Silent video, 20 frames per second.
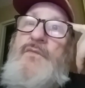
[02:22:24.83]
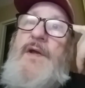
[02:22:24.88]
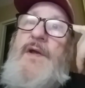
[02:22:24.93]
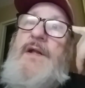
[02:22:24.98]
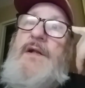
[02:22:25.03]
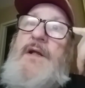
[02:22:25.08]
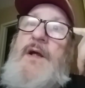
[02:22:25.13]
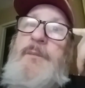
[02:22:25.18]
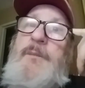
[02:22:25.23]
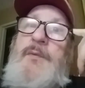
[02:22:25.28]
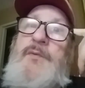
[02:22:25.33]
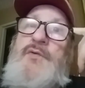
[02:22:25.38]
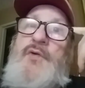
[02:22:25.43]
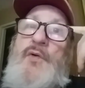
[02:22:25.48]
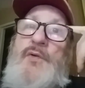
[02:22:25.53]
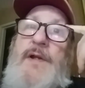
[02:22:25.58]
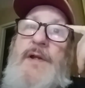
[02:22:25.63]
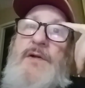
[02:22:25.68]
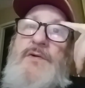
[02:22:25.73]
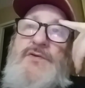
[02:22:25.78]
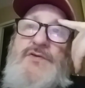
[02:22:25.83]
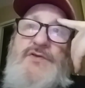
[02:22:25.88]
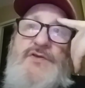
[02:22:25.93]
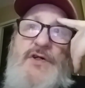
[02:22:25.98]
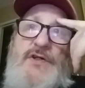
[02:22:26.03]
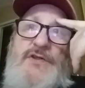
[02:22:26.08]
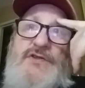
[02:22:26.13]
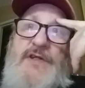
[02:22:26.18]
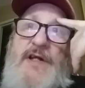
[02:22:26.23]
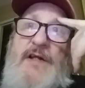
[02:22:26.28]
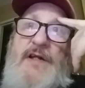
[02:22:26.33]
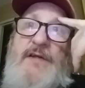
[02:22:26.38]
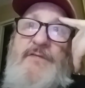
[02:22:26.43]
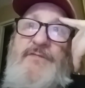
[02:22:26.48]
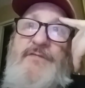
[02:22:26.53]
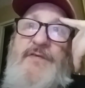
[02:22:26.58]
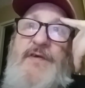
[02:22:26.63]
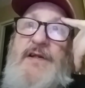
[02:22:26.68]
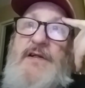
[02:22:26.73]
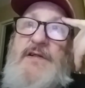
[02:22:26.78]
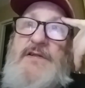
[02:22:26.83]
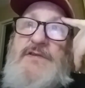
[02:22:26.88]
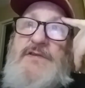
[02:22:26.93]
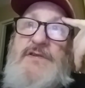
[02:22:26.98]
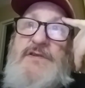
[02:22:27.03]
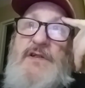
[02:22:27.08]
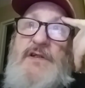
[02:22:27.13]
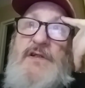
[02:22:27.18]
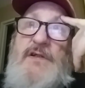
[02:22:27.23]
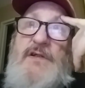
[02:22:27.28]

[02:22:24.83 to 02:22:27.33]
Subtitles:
We had a couple tornadoes touch down in Phoenix